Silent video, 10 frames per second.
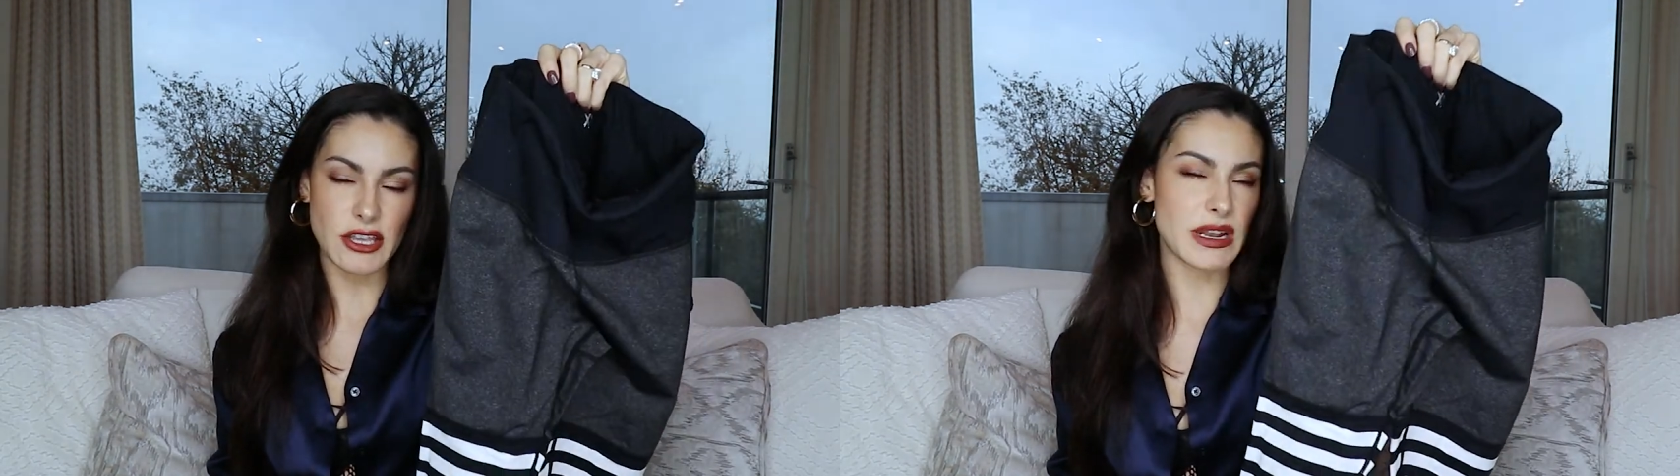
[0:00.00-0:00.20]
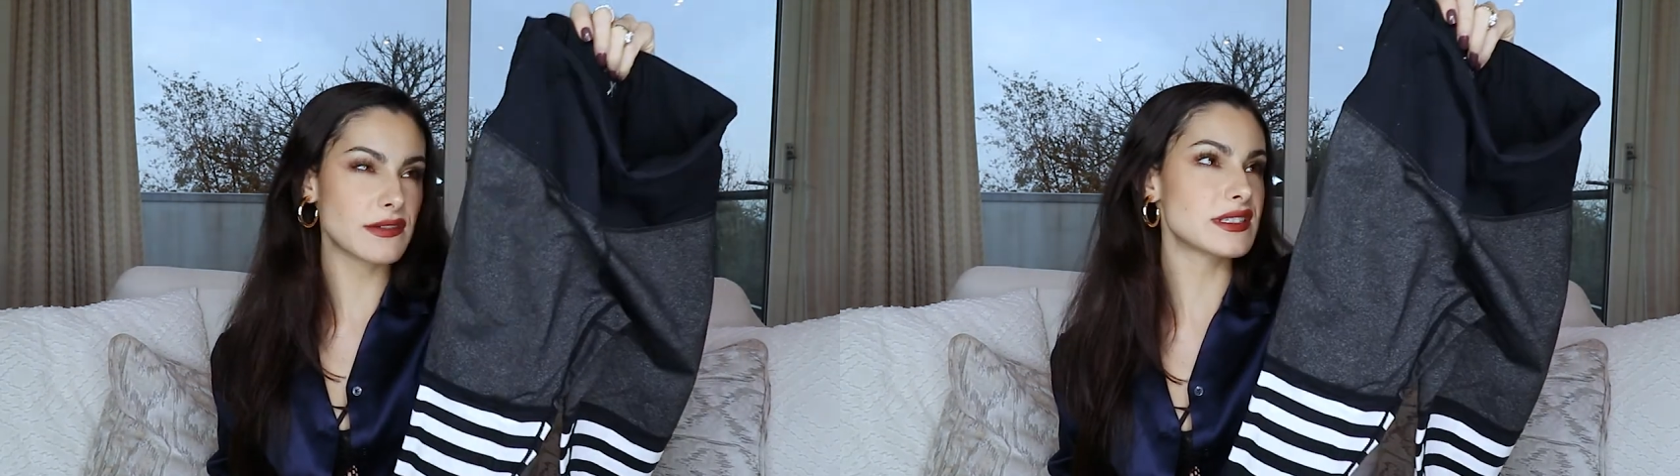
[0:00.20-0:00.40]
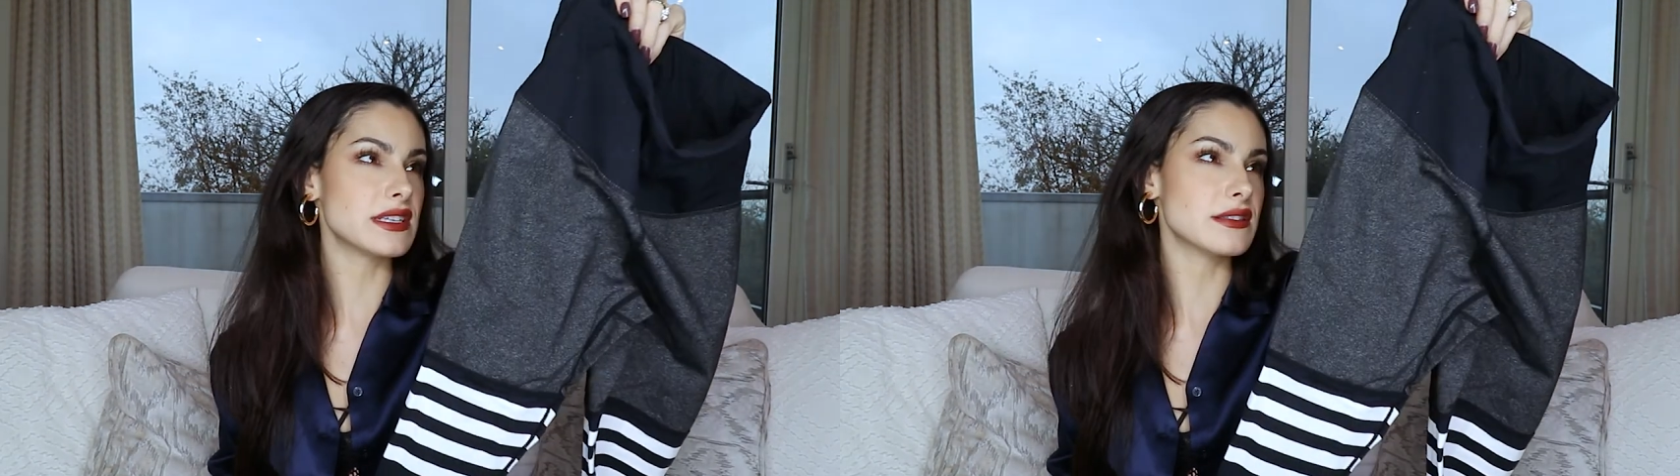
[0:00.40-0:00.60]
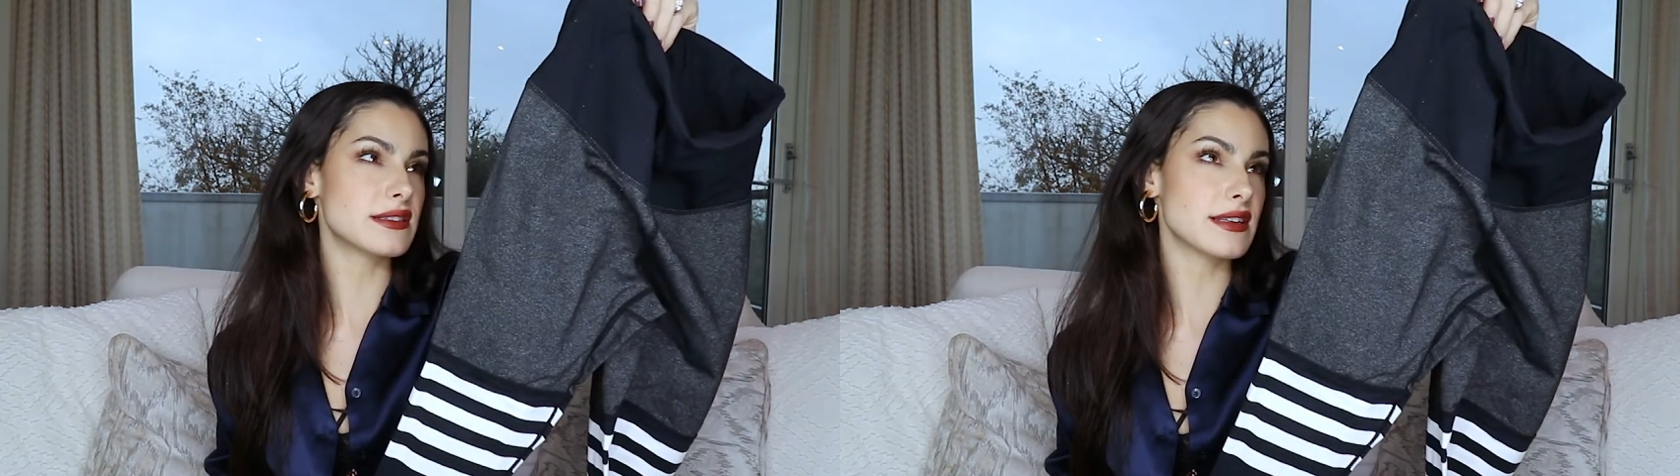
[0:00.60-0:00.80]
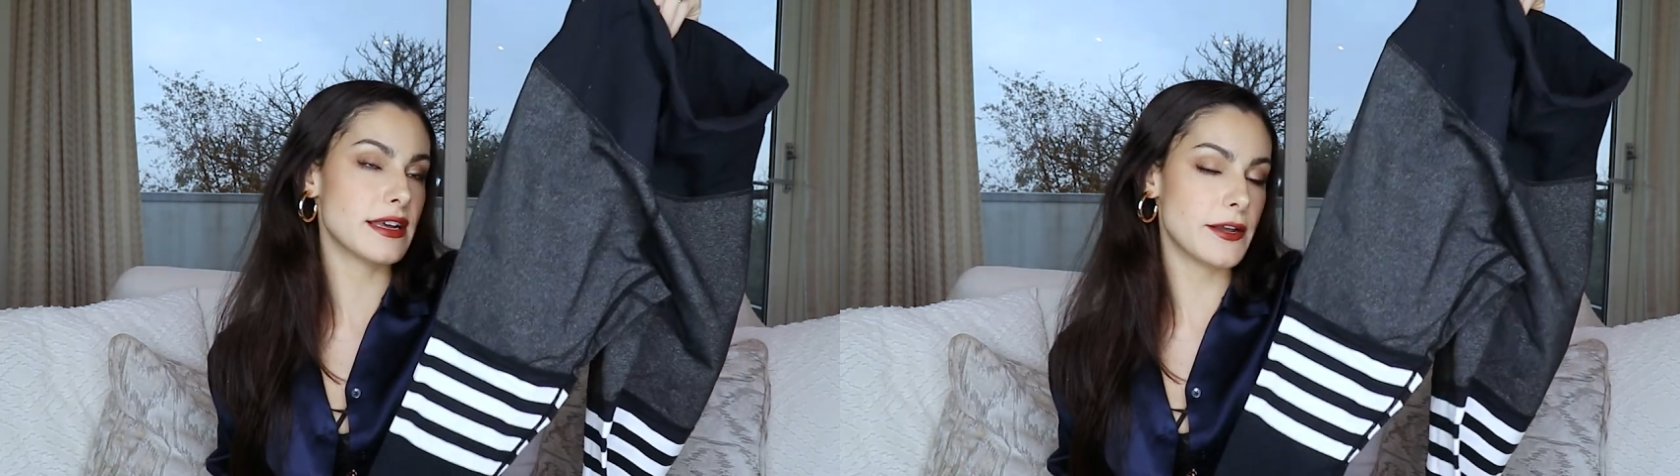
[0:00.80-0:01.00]
You might have seen
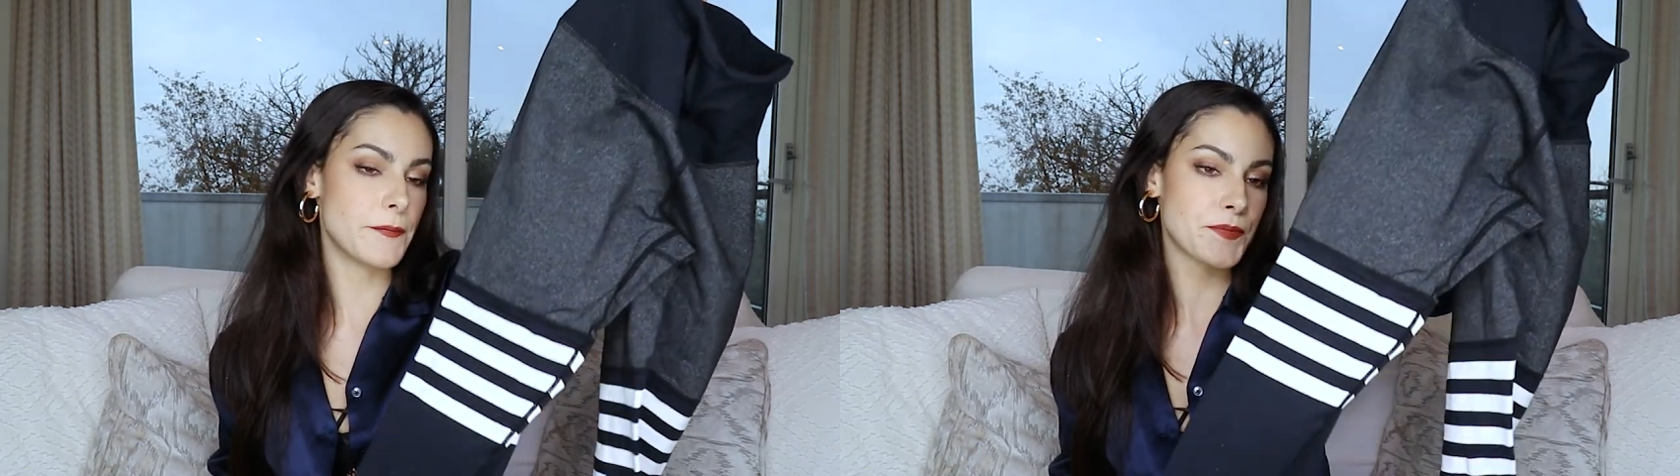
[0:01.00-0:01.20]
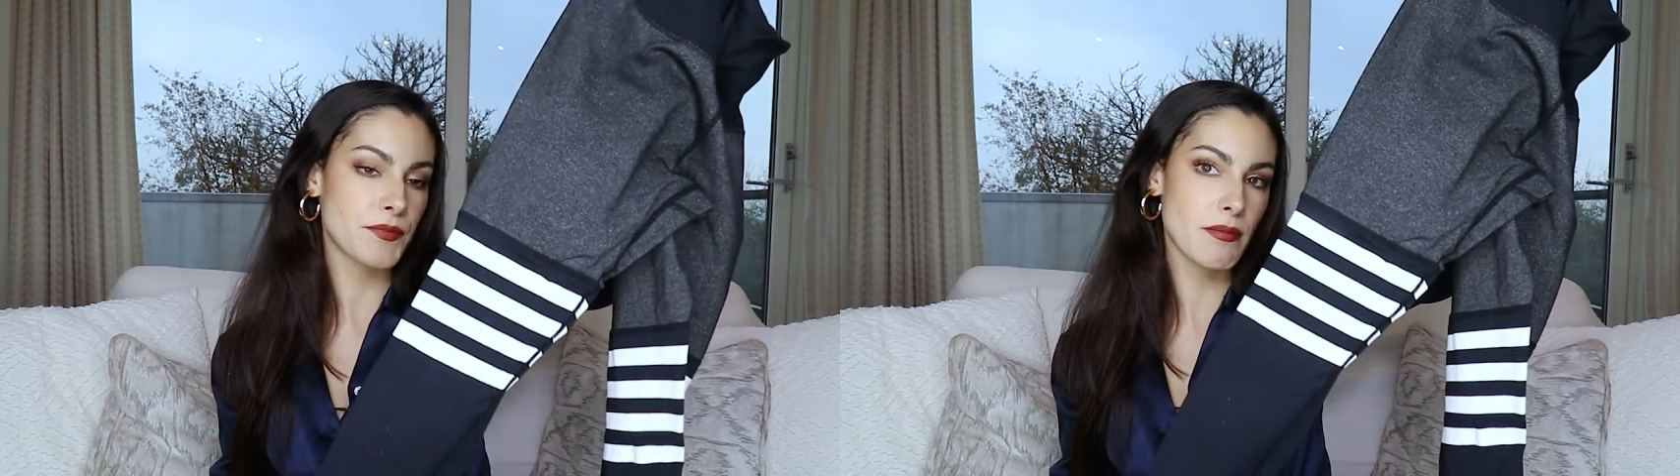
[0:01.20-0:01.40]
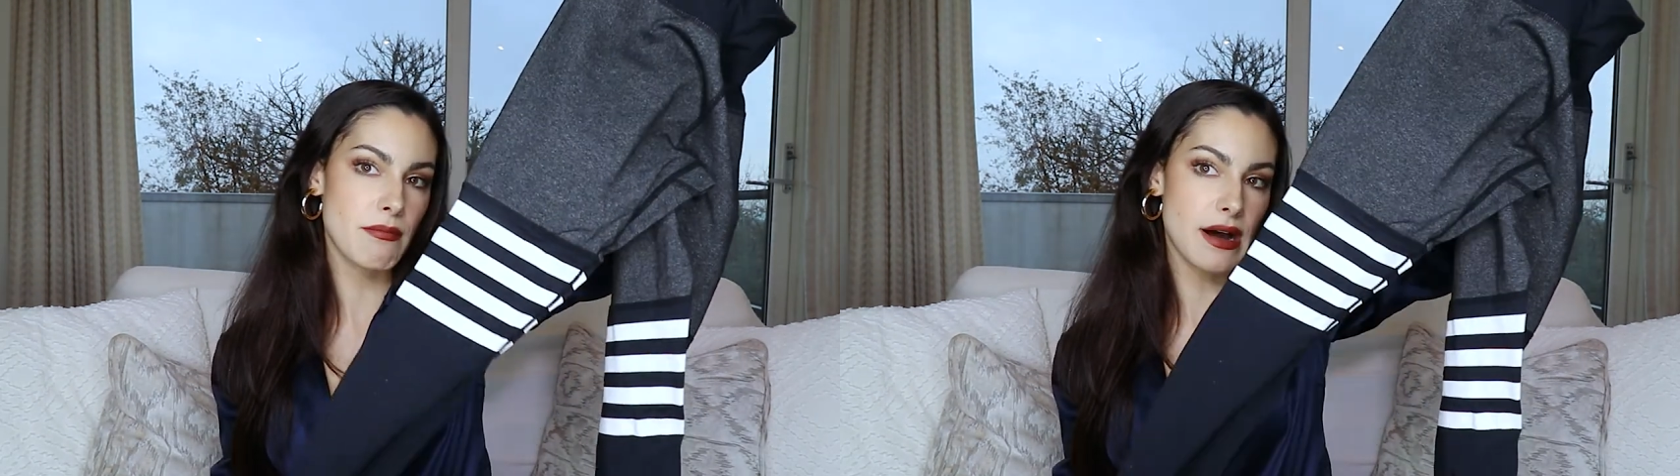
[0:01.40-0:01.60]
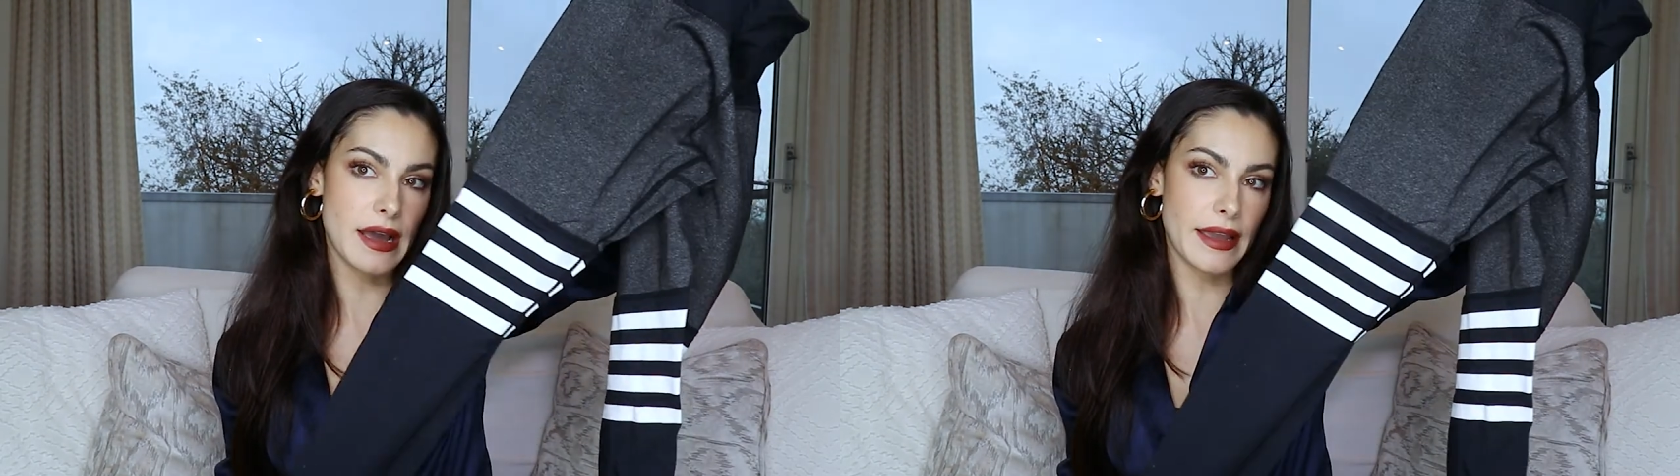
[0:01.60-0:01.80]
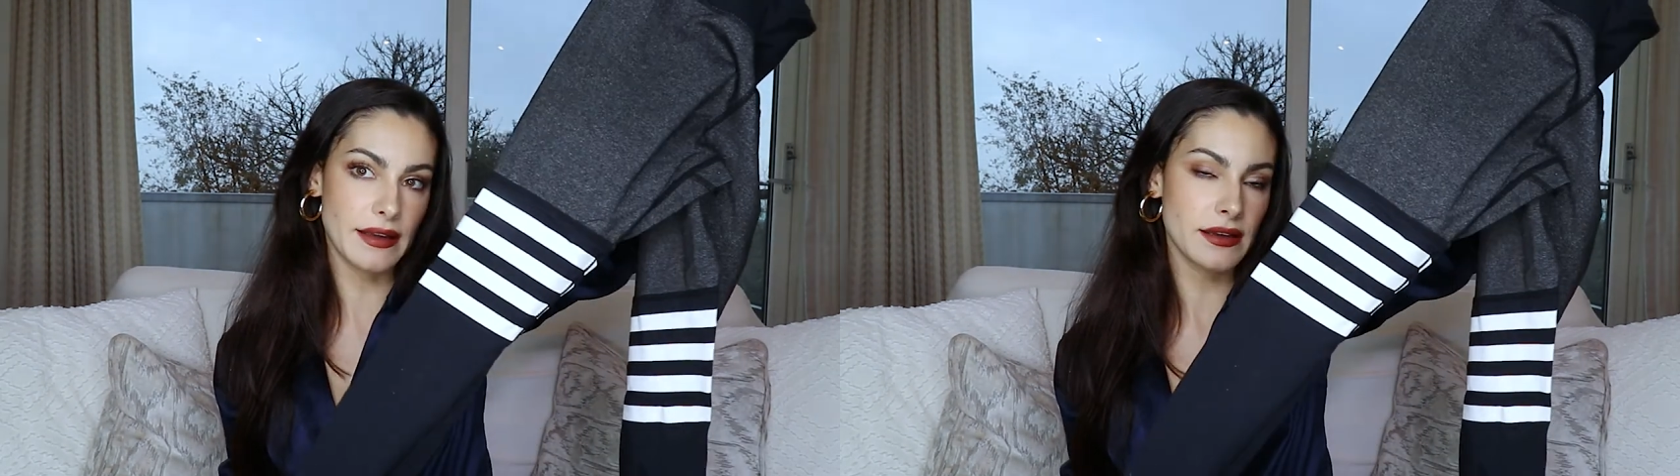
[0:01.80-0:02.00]
this in
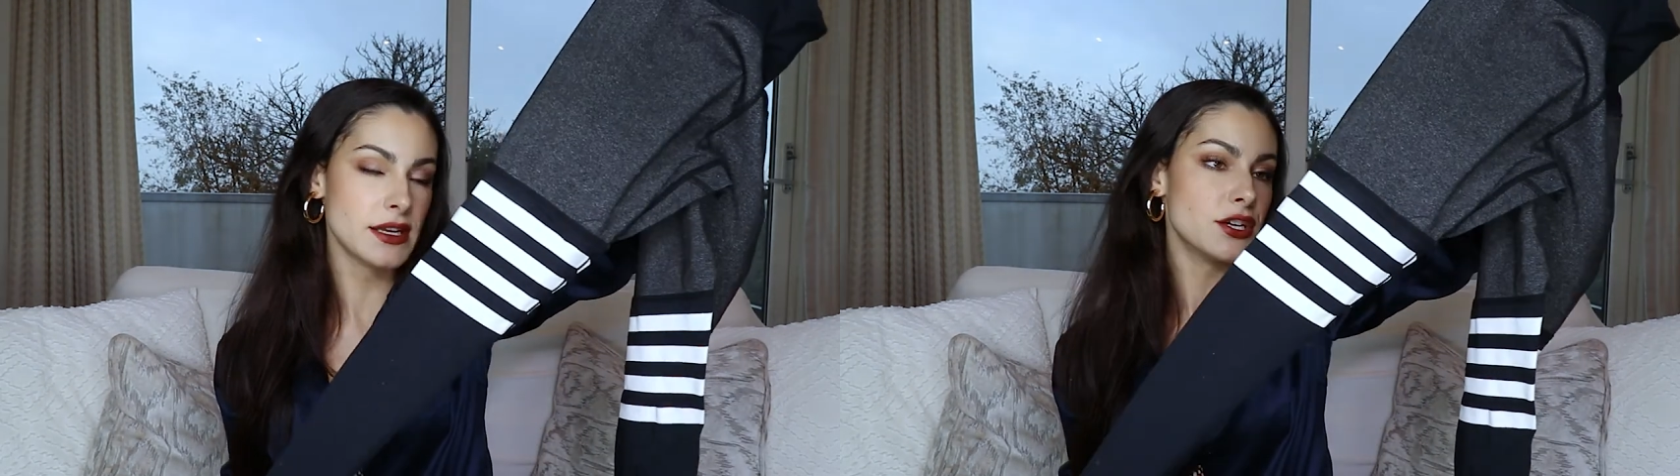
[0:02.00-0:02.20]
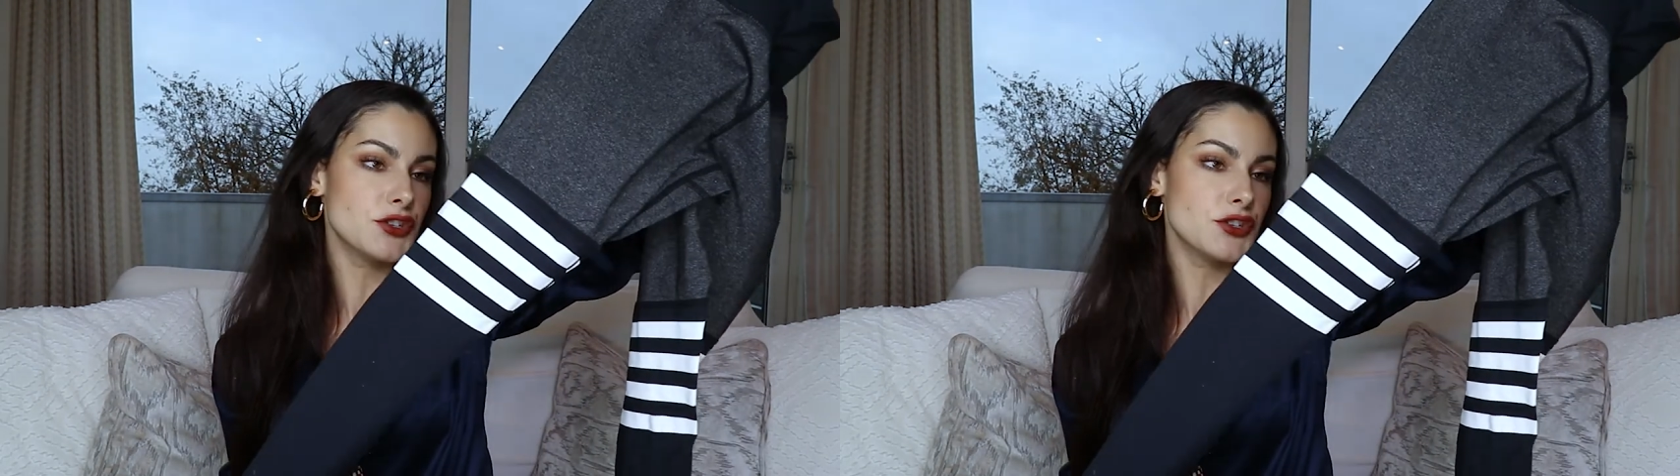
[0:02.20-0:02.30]
my